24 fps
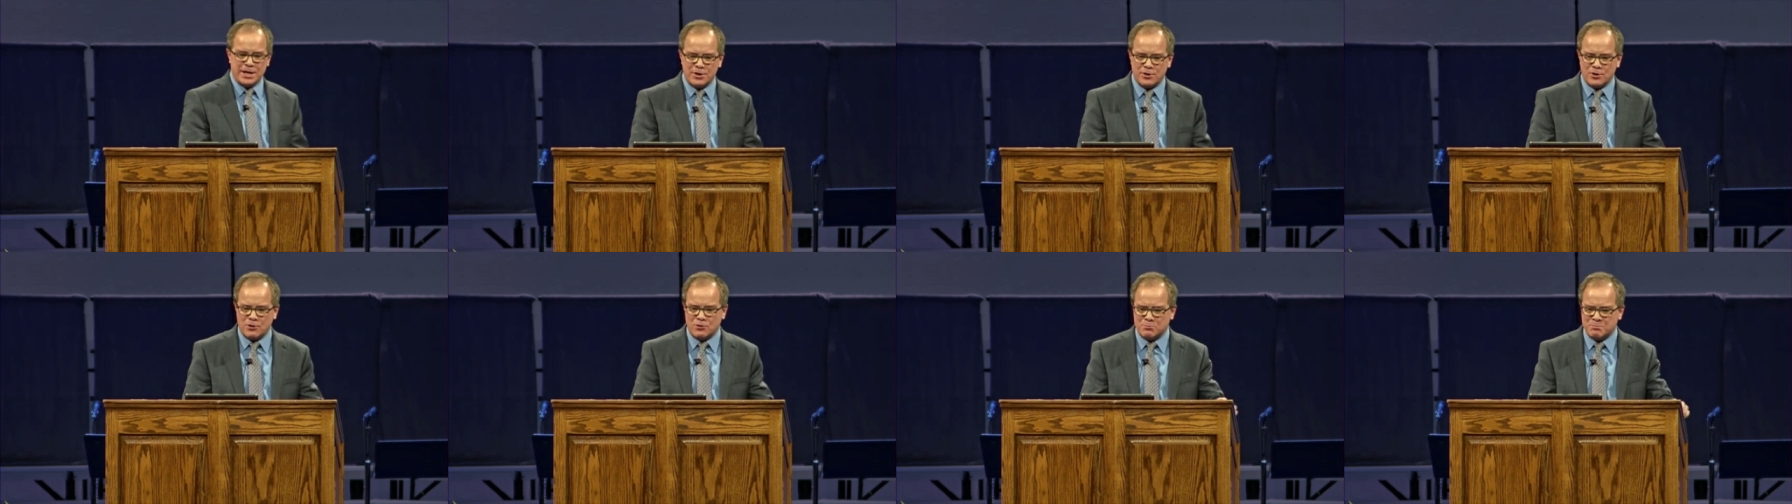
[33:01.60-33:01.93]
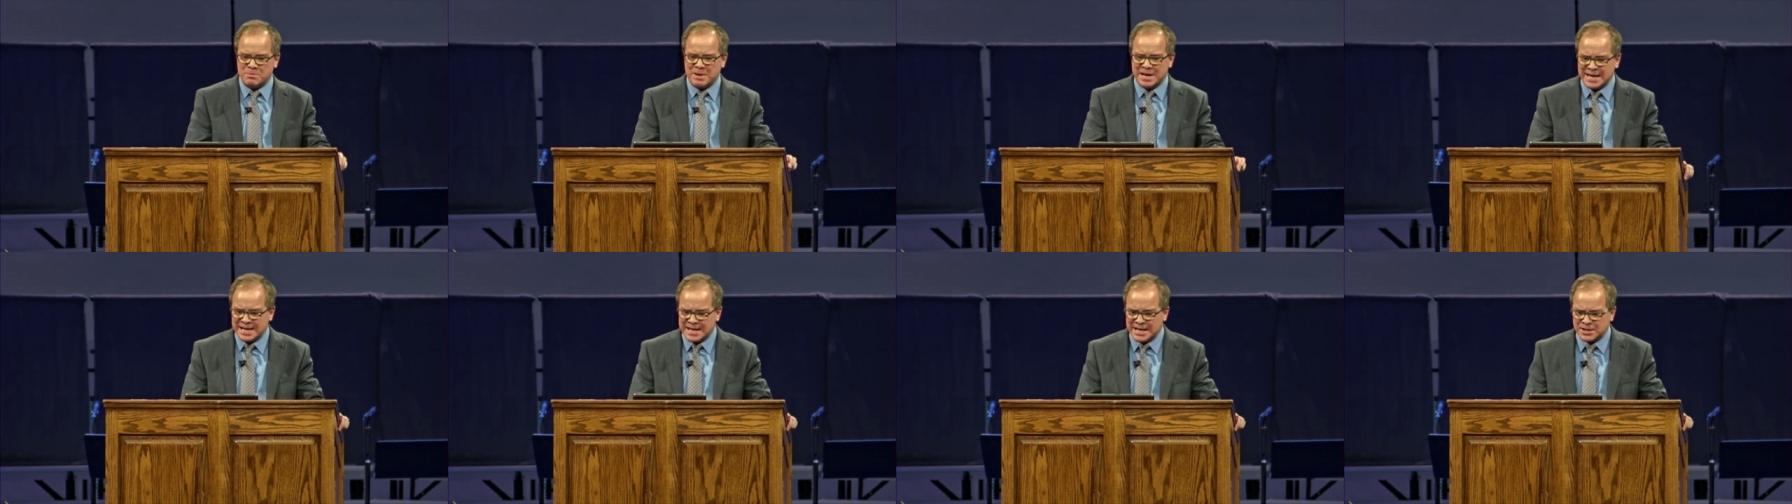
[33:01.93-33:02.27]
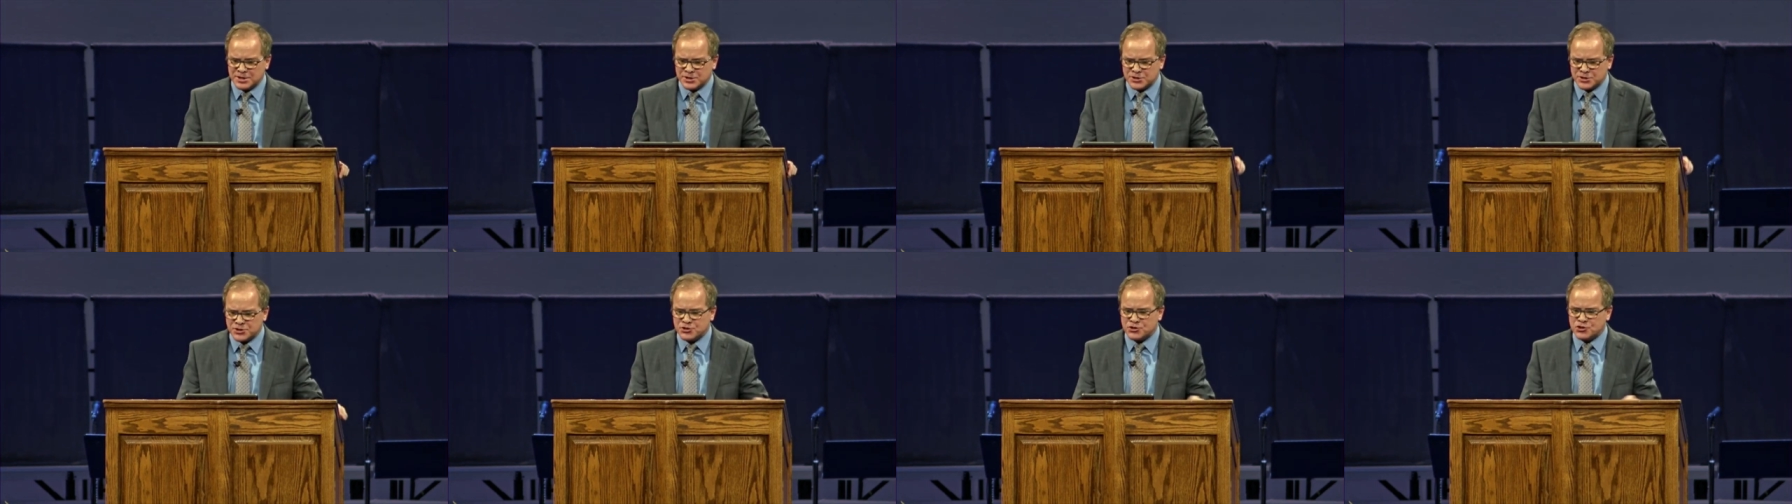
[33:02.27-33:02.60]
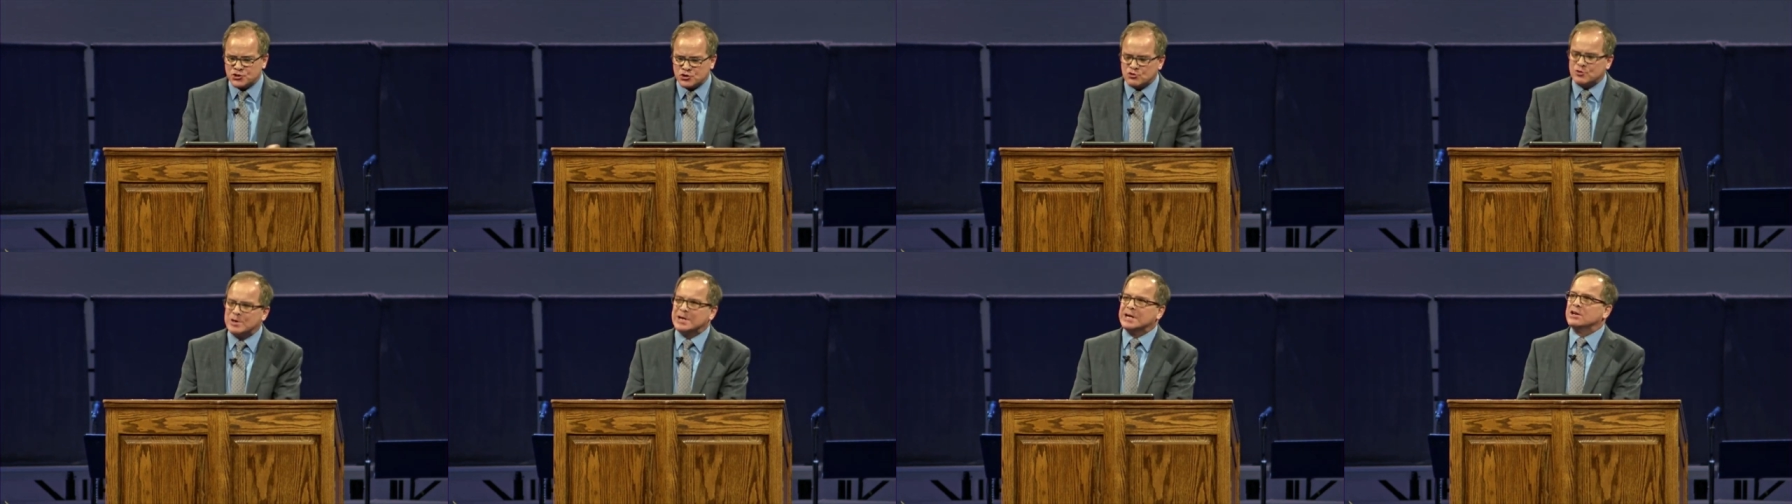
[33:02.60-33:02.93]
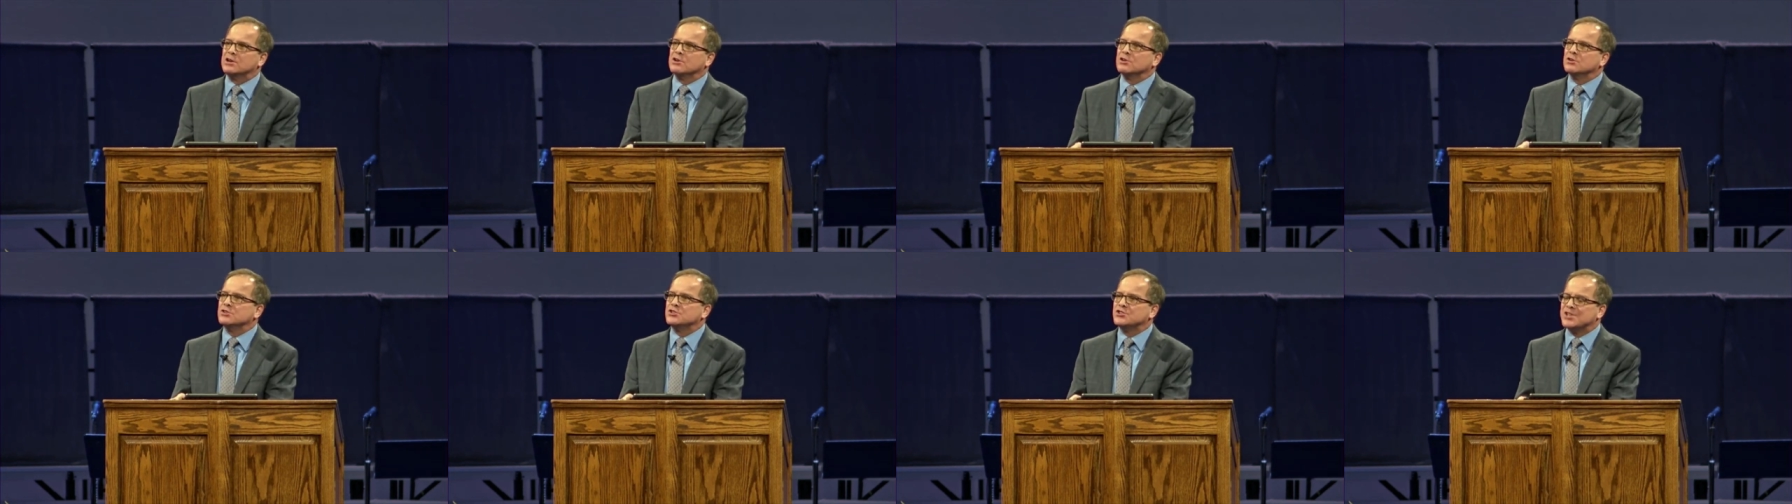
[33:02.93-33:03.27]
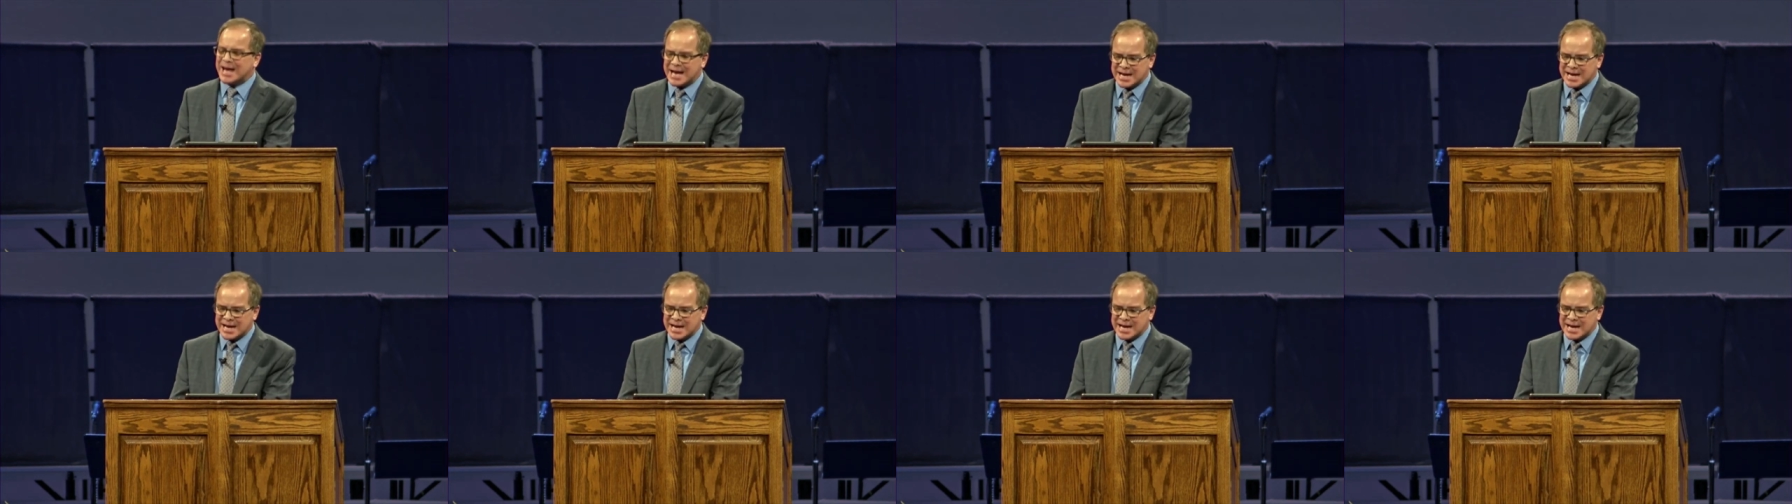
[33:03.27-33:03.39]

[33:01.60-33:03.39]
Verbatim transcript: in obedience triggers